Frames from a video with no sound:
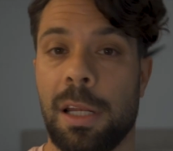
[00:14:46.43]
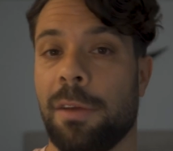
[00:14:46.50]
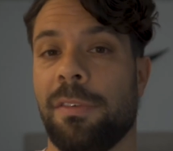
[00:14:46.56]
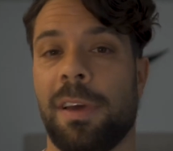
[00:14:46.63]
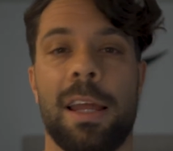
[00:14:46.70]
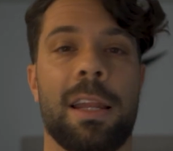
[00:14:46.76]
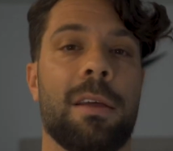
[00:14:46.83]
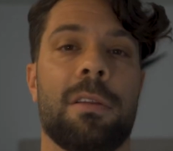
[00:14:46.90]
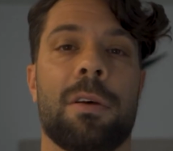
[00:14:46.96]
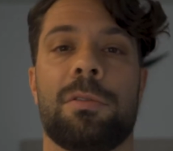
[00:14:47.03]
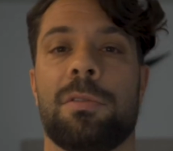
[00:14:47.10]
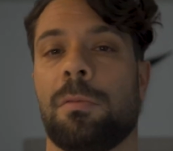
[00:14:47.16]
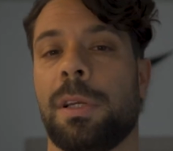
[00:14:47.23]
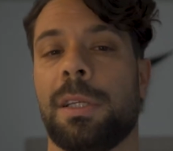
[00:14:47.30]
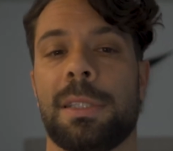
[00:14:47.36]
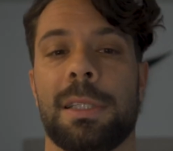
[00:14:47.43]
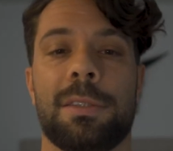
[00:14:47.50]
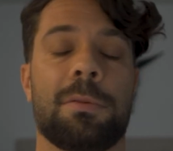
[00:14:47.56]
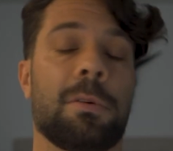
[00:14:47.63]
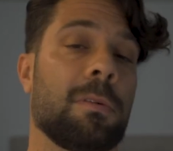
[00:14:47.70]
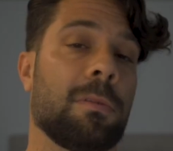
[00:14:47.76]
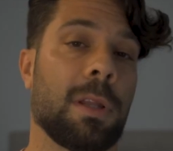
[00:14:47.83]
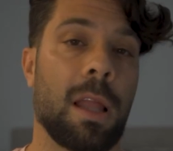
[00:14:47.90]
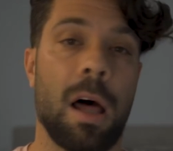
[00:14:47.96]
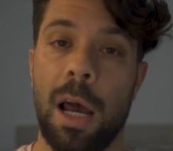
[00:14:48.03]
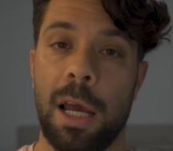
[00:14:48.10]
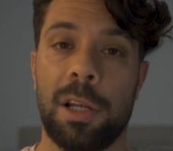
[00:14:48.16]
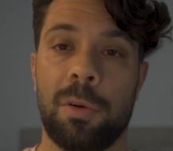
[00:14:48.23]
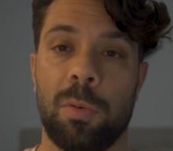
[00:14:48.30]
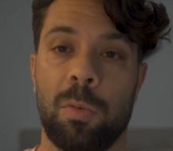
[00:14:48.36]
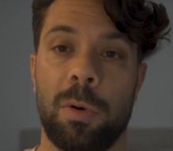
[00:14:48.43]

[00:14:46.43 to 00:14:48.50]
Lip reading: And if any of those reasons sort of aligned